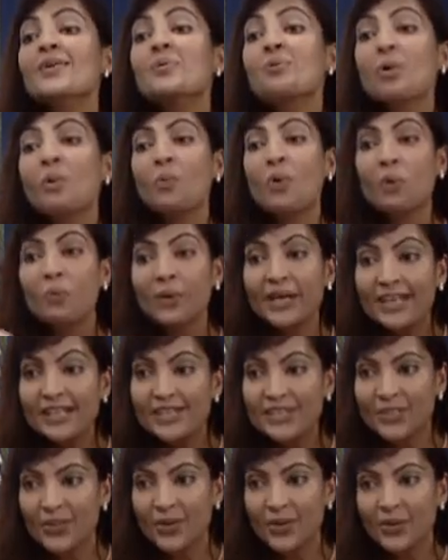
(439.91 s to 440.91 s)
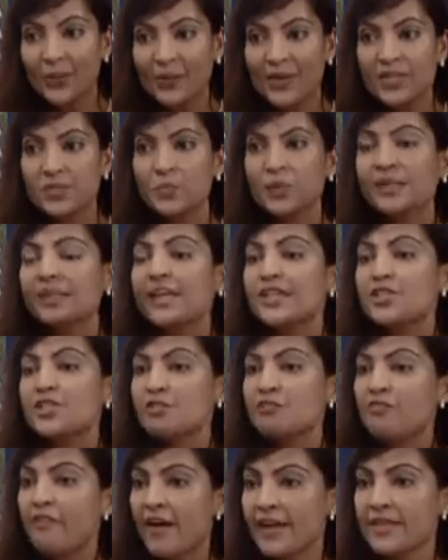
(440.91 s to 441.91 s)
Well, what we do is we let
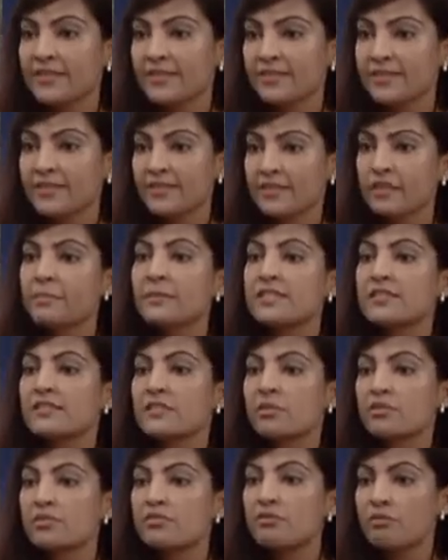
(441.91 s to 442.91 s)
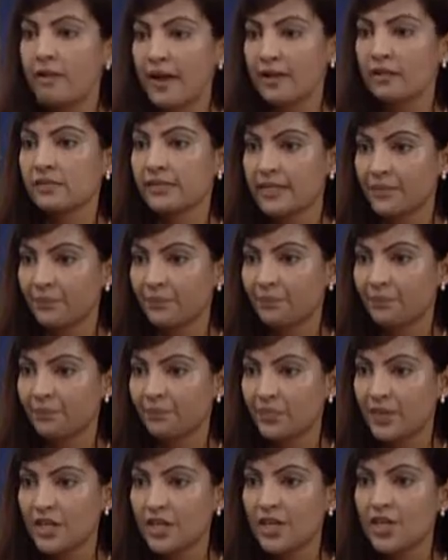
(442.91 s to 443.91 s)
you vent to the business owner directly.
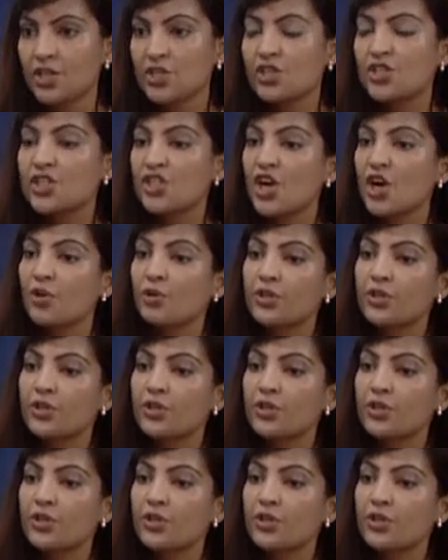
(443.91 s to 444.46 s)
So